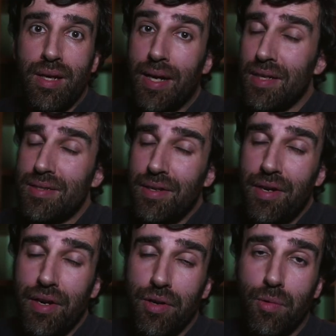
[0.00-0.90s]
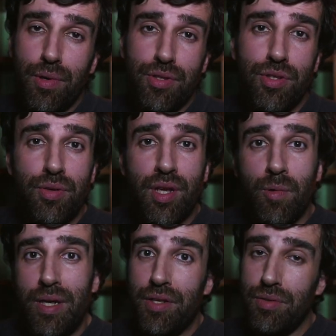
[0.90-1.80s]
And a scenario where you wouldn't
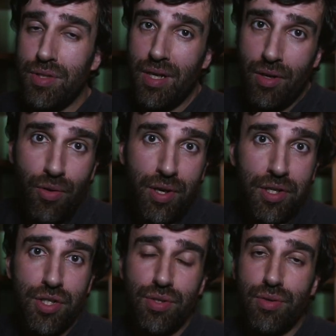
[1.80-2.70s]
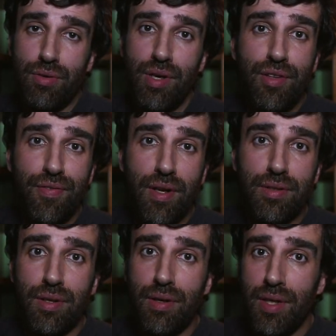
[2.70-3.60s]
want to use an orange or red
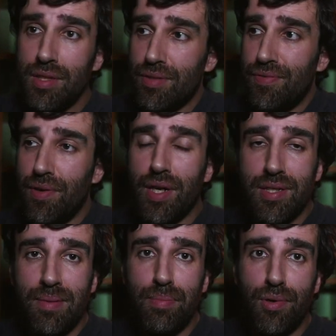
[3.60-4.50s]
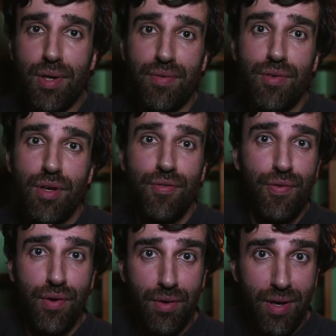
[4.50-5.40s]
filter is, for example, if you're
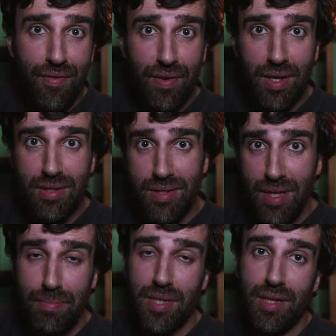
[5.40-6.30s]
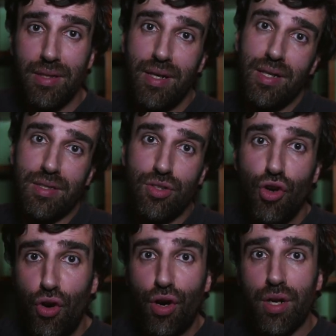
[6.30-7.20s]
photographing a subject that is
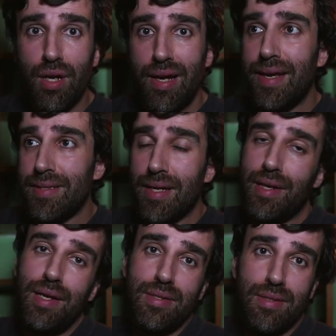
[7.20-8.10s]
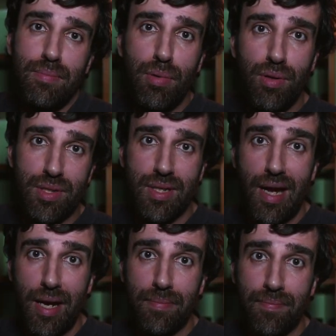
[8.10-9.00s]
dark and is against a blue
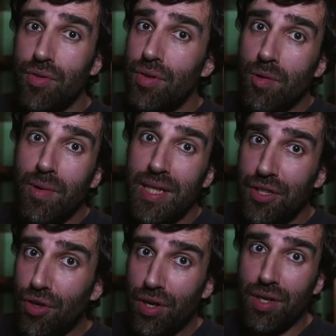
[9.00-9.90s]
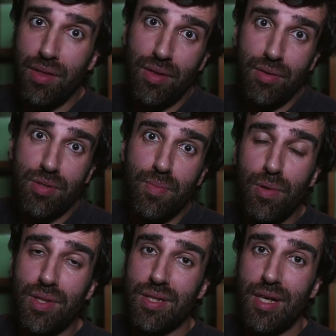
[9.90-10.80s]
sky. You don't want to darken those
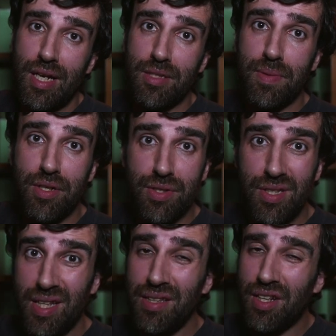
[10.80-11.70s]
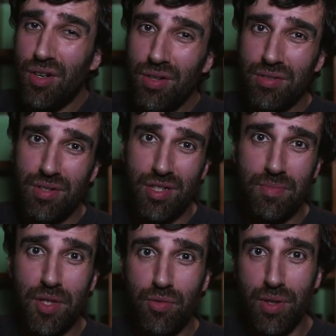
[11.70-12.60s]
blue skies because then the
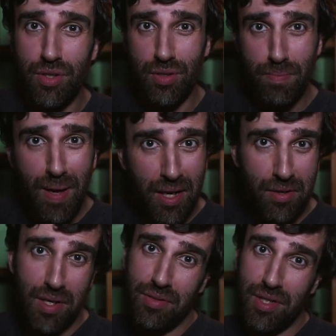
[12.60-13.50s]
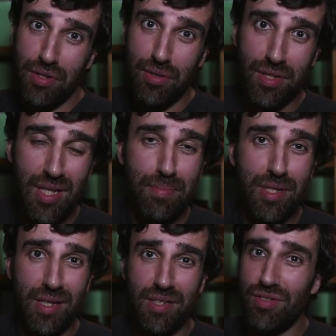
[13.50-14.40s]
contrast between your background and your
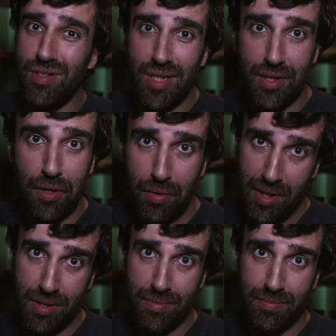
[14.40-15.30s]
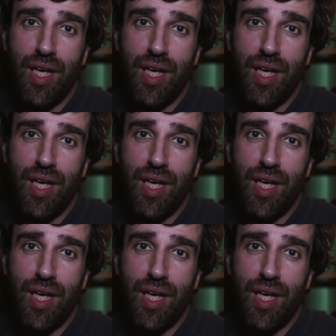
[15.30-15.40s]
subject is going to decrease.